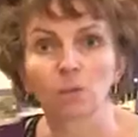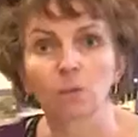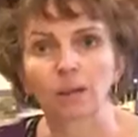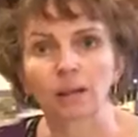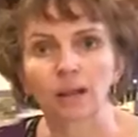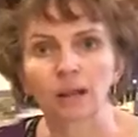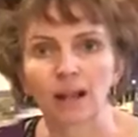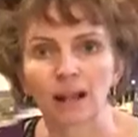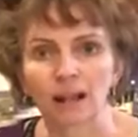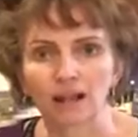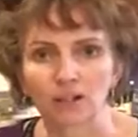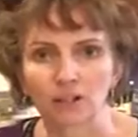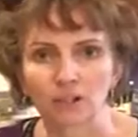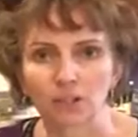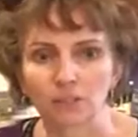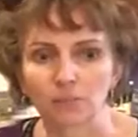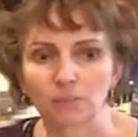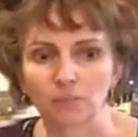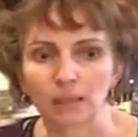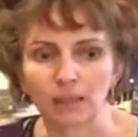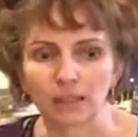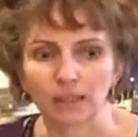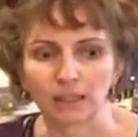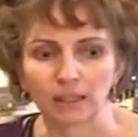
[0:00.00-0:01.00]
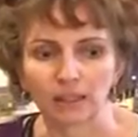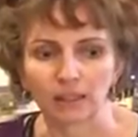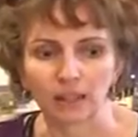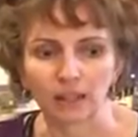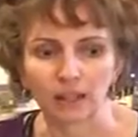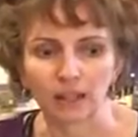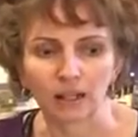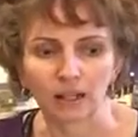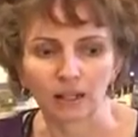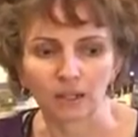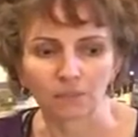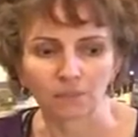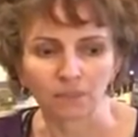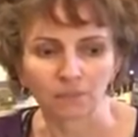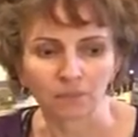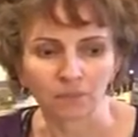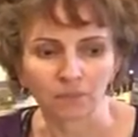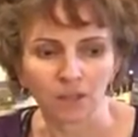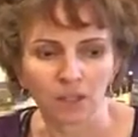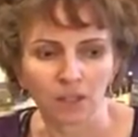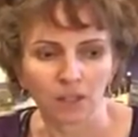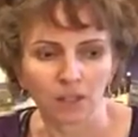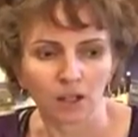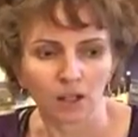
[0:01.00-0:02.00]
we are actually making a
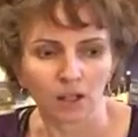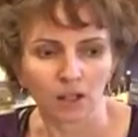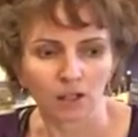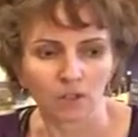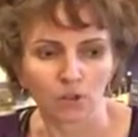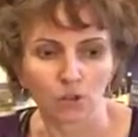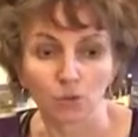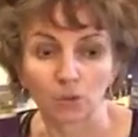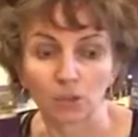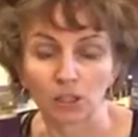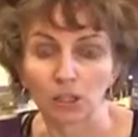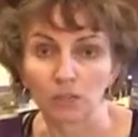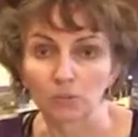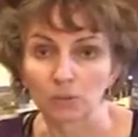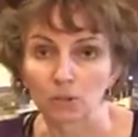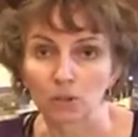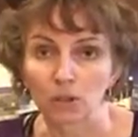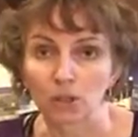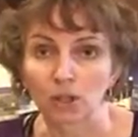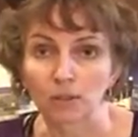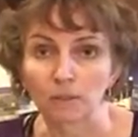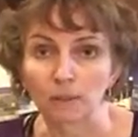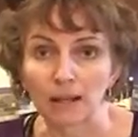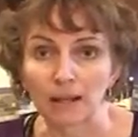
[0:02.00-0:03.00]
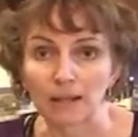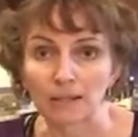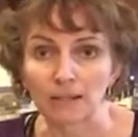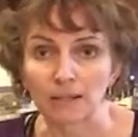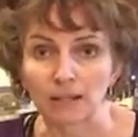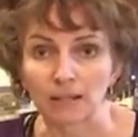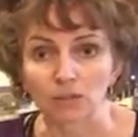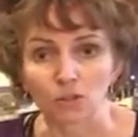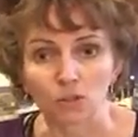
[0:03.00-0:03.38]
zucchini bruschetta pasta.